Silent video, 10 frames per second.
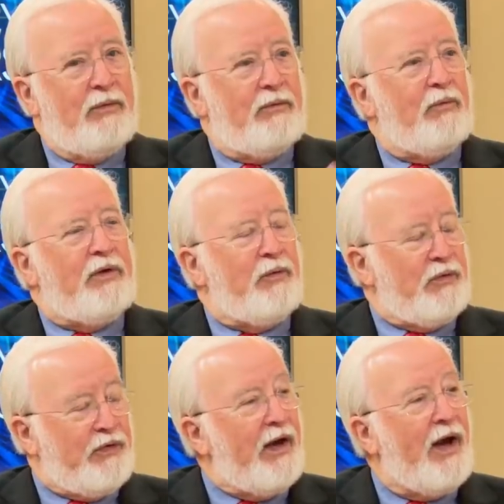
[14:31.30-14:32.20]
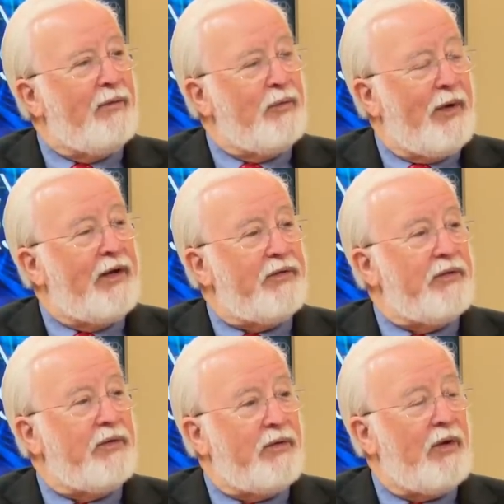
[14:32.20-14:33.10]
when, when you say Abu Mazen,
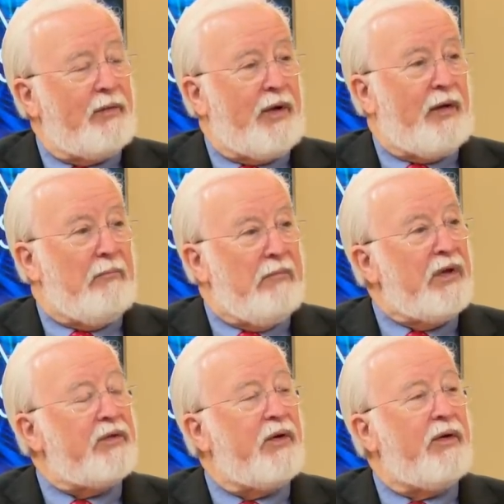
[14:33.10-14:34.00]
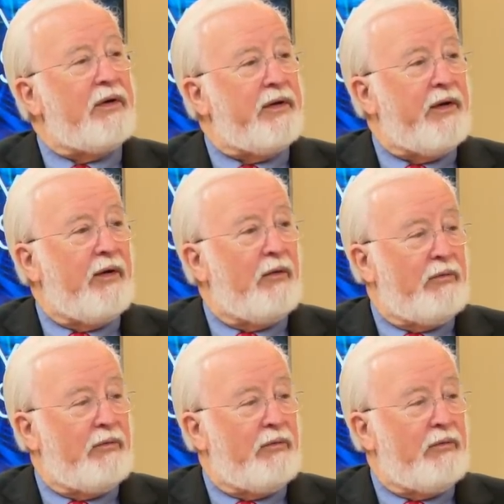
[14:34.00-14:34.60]
you're talking about a military leader, a